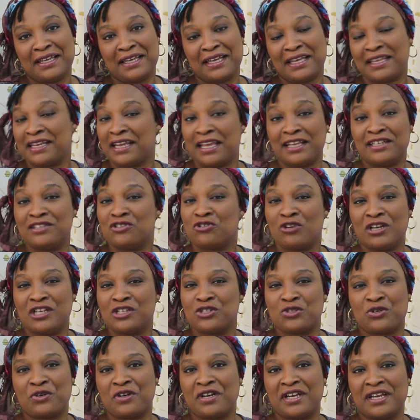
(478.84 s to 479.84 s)
And I
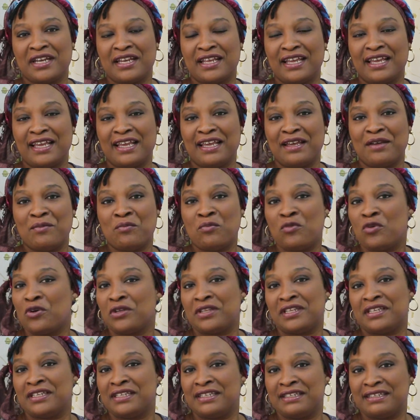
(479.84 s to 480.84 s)
treasure it more
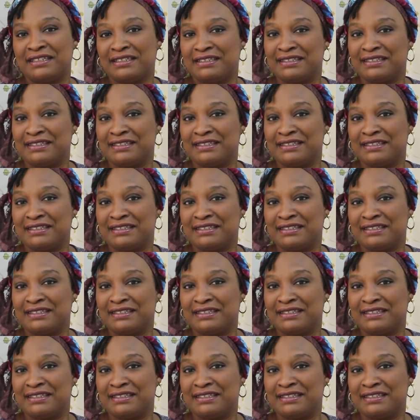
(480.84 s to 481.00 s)
than,